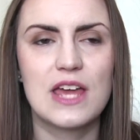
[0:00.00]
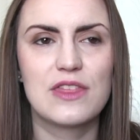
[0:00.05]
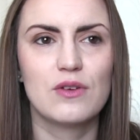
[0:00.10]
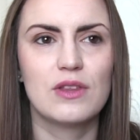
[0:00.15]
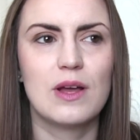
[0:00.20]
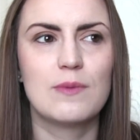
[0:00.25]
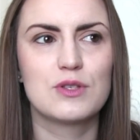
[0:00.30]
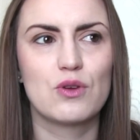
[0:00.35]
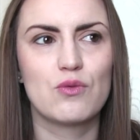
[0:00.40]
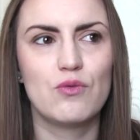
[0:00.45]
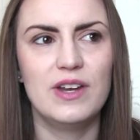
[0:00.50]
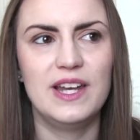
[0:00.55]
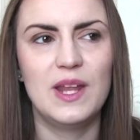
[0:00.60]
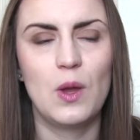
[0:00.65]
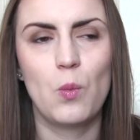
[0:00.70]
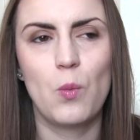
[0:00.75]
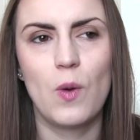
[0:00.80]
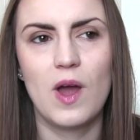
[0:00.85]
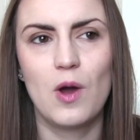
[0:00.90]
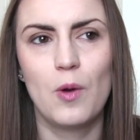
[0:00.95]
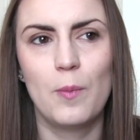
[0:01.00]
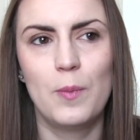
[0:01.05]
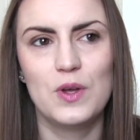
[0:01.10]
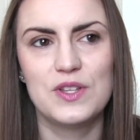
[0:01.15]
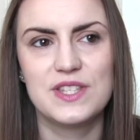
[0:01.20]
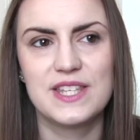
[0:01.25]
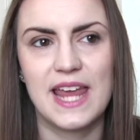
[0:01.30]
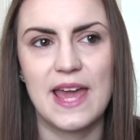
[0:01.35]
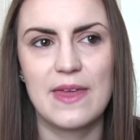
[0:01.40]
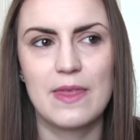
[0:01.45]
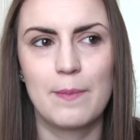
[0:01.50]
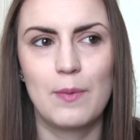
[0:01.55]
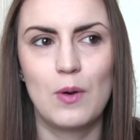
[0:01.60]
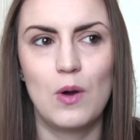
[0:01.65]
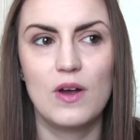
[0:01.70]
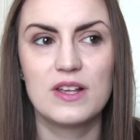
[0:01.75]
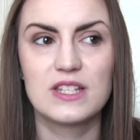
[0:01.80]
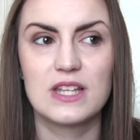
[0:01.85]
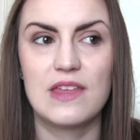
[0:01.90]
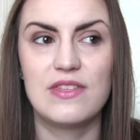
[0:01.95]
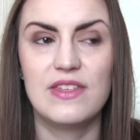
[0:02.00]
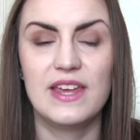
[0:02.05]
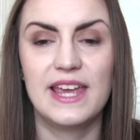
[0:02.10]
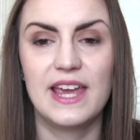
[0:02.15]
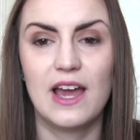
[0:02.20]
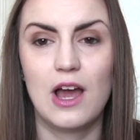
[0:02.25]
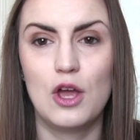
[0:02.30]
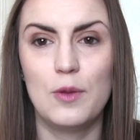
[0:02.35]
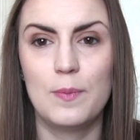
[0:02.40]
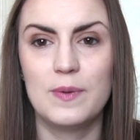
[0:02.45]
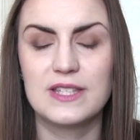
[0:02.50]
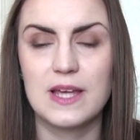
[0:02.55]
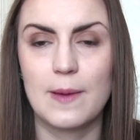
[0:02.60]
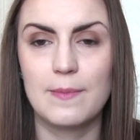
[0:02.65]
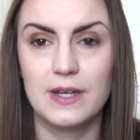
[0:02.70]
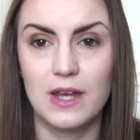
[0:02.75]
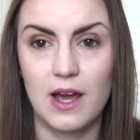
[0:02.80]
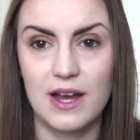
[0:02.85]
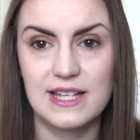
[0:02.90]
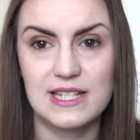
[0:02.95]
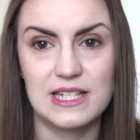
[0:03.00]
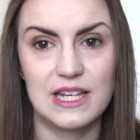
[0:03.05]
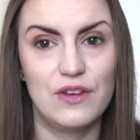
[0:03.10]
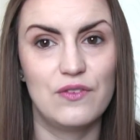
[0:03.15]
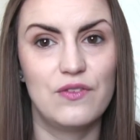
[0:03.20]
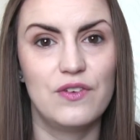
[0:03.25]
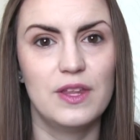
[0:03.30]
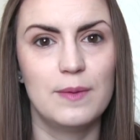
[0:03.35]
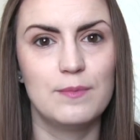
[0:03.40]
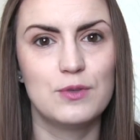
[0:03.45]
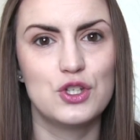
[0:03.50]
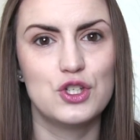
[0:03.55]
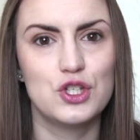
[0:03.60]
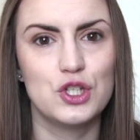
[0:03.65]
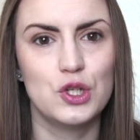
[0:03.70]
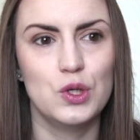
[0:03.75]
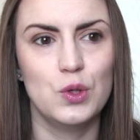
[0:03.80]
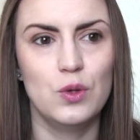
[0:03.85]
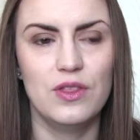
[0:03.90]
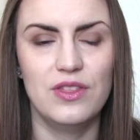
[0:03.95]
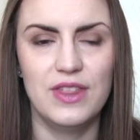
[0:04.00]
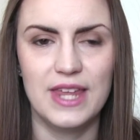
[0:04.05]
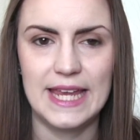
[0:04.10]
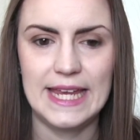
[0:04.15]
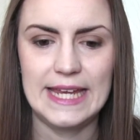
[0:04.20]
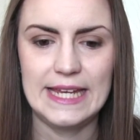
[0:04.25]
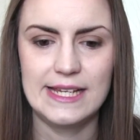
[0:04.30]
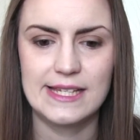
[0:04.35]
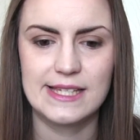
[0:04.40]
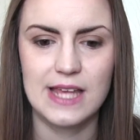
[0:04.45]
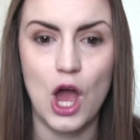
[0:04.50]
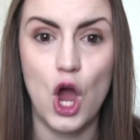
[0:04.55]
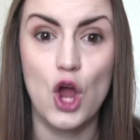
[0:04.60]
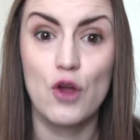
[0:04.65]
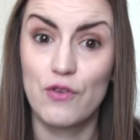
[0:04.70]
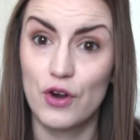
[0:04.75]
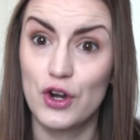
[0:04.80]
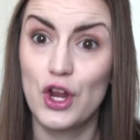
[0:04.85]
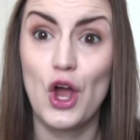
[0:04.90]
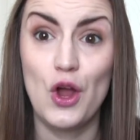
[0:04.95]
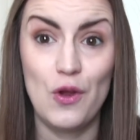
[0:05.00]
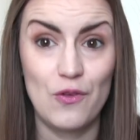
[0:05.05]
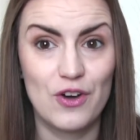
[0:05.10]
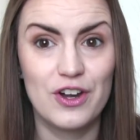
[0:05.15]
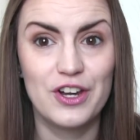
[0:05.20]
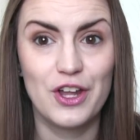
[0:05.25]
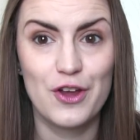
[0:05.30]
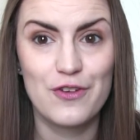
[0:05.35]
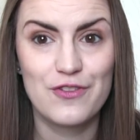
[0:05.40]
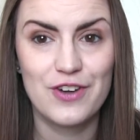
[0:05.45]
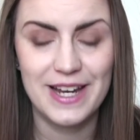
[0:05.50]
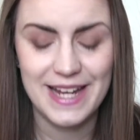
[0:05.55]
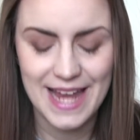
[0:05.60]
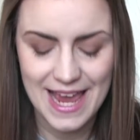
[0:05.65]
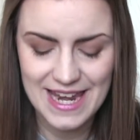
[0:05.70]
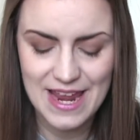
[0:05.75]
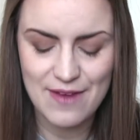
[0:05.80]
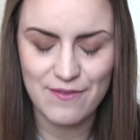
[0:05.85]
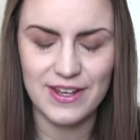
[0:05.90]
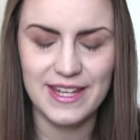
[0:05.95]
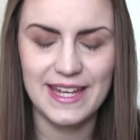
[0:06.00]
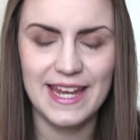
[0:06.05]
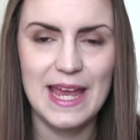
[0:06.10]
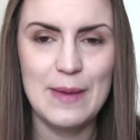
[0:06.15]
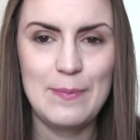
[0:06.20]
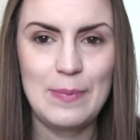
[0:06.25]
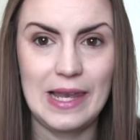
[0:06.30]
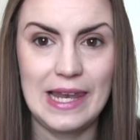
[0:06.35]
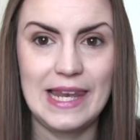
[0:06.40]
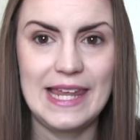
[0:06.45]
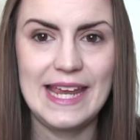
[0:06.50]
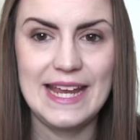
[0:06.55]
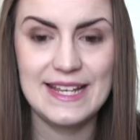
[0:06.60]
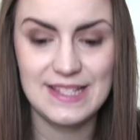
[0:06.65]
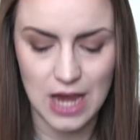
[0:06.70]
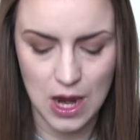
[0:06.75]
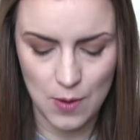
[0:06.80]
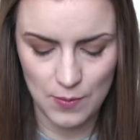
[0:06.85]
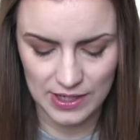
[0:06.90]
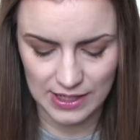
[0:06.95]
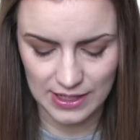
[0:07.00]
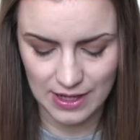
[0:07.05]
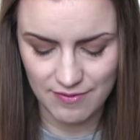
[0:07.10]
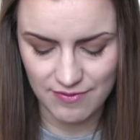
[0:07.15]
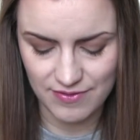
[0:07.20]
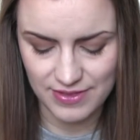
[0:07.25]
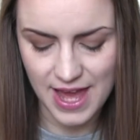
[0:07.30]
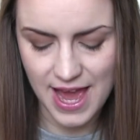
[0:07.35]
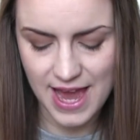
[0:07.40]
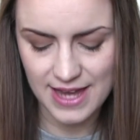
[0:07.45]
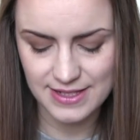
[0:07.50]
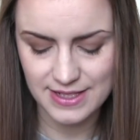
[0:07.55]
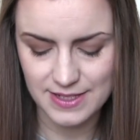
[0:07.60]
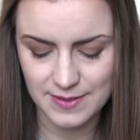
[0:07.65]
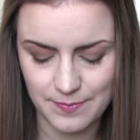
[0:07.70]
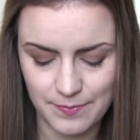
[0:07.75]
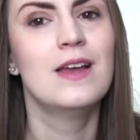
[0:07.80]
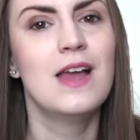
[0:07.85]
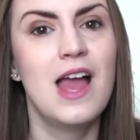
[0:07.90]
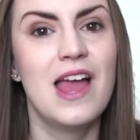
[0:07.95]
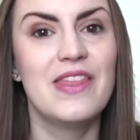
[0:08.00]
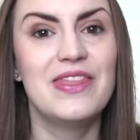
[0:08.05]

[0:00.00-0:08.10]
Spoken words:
I thought that was a really well put together box, and I think it opens up nicely for them to do these over and over and over again every year. Please, I would love that.